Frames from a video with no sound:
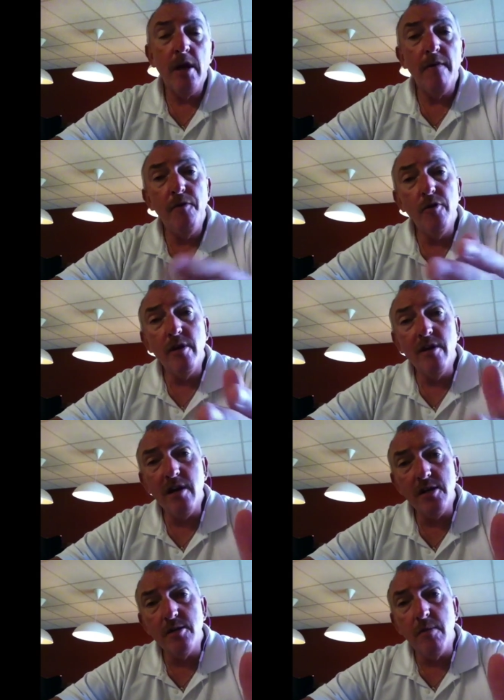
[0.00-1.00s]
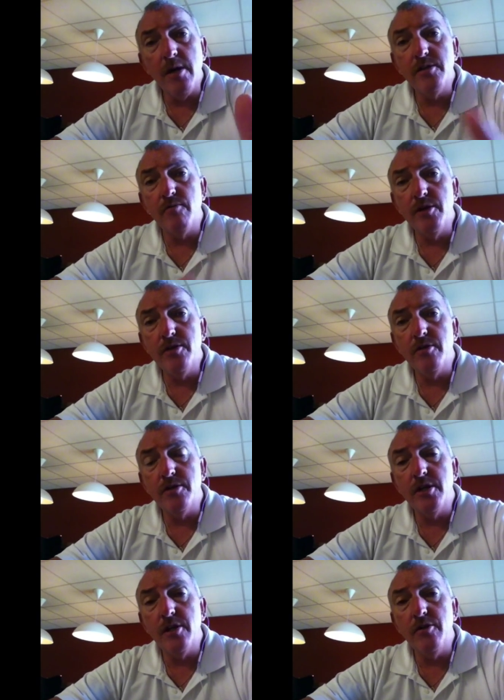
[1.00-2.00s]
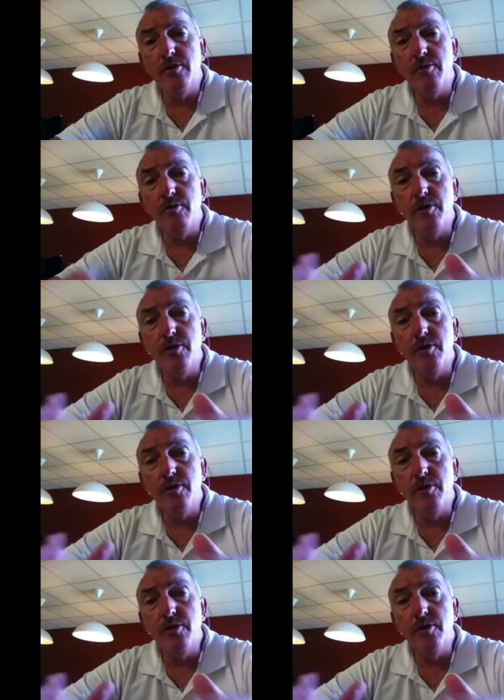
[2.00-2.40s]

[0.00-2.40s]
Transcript: If you can customize the research that you do